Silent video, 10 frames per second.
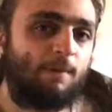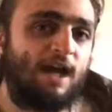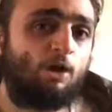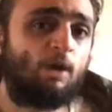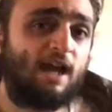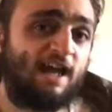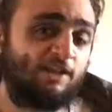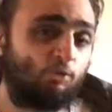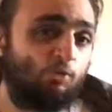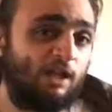The power
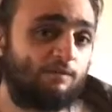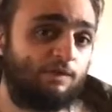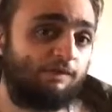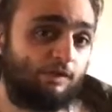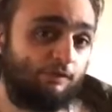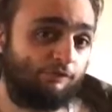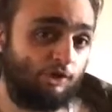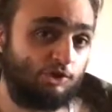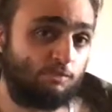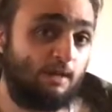and the relevance of
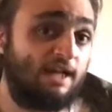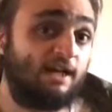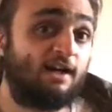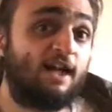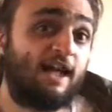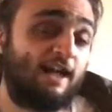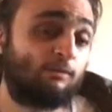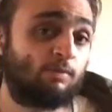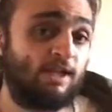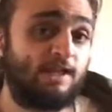social media
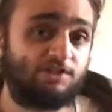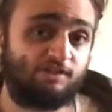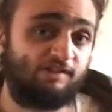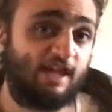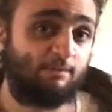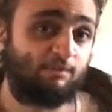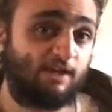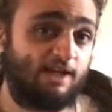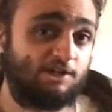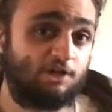in relation to
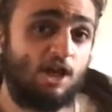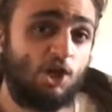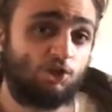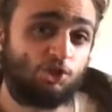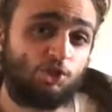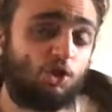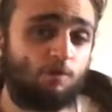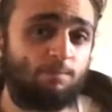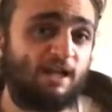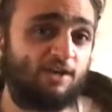gamification should
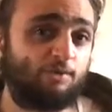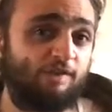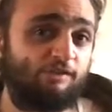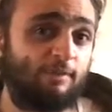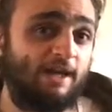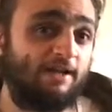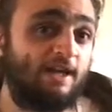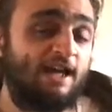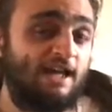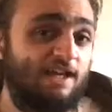not be underestimated.
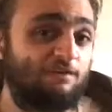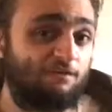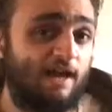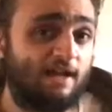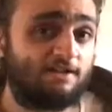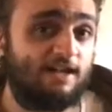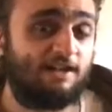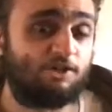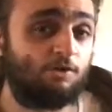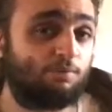In fact,
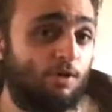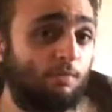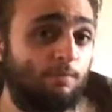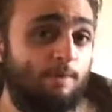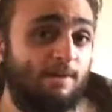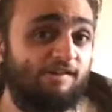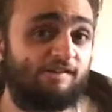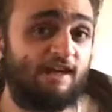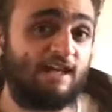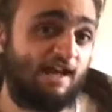it could probably be
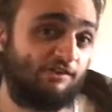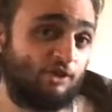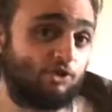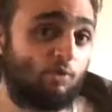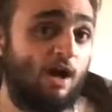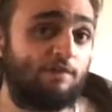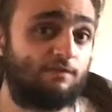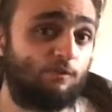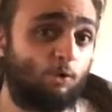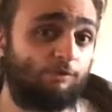seen as the driving
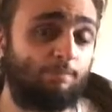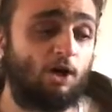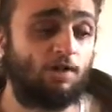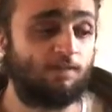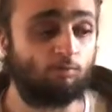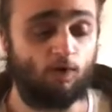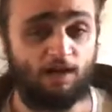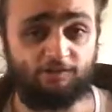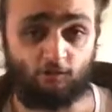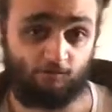force behind the
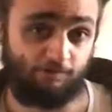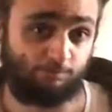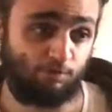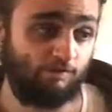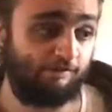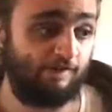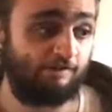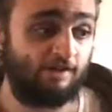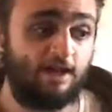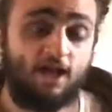rise of this
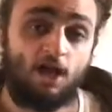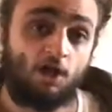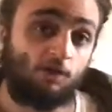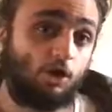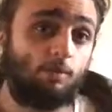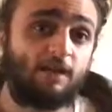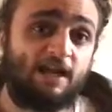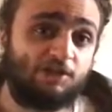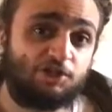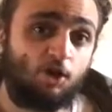process. The
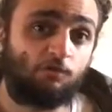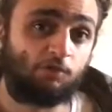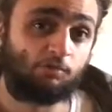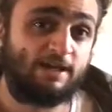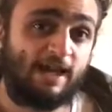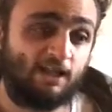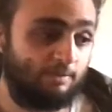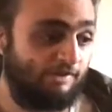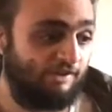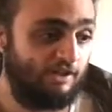combination of three
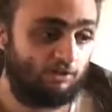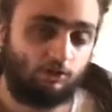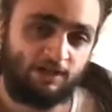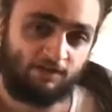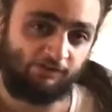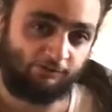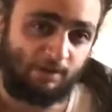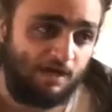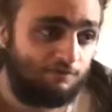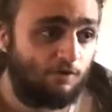elements, including the
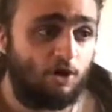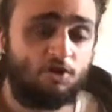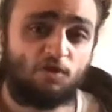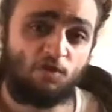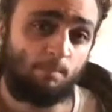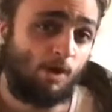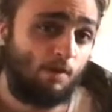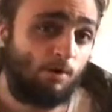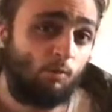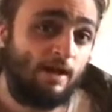smartphone, the
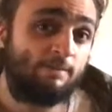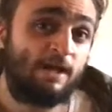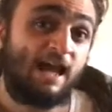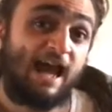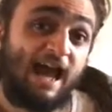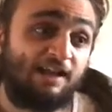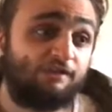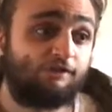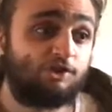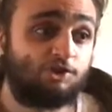mobile web, and
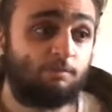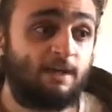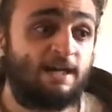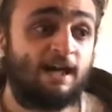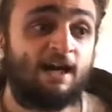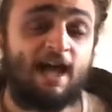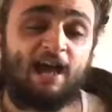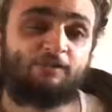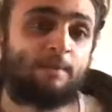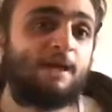social media,
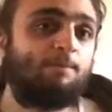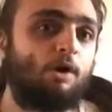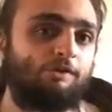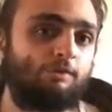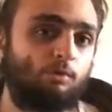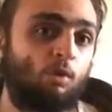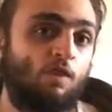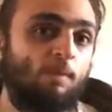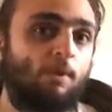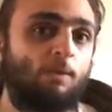has made possible
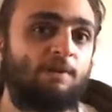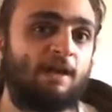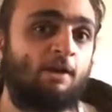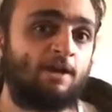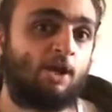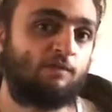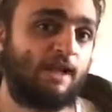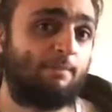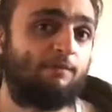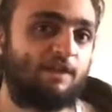the popularity of
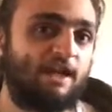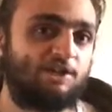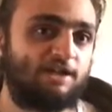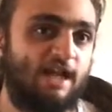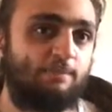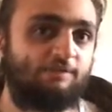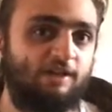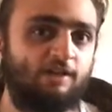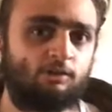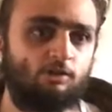gamification apps,
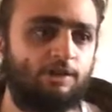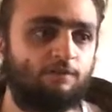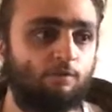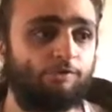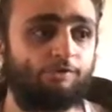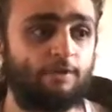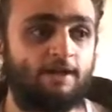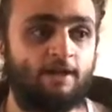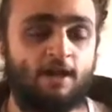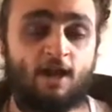including
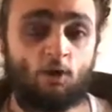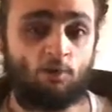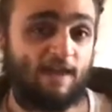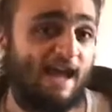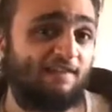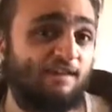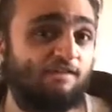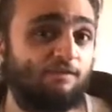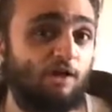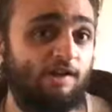Foursquare. Without these
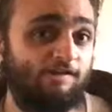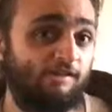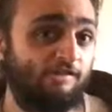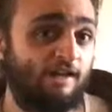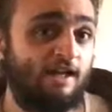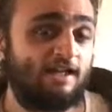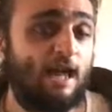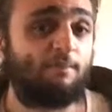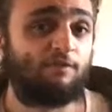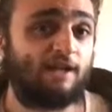devices,
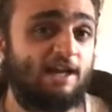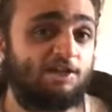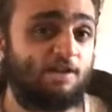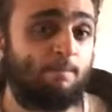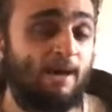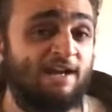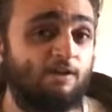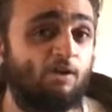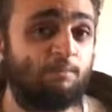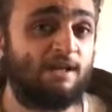gamification may
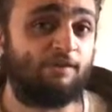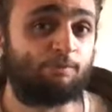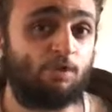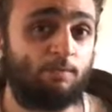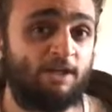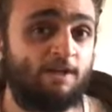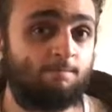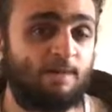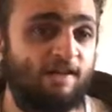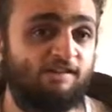not be as prominent
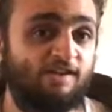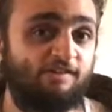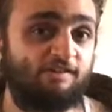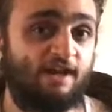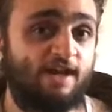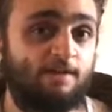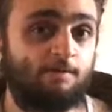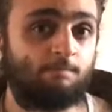as it is today.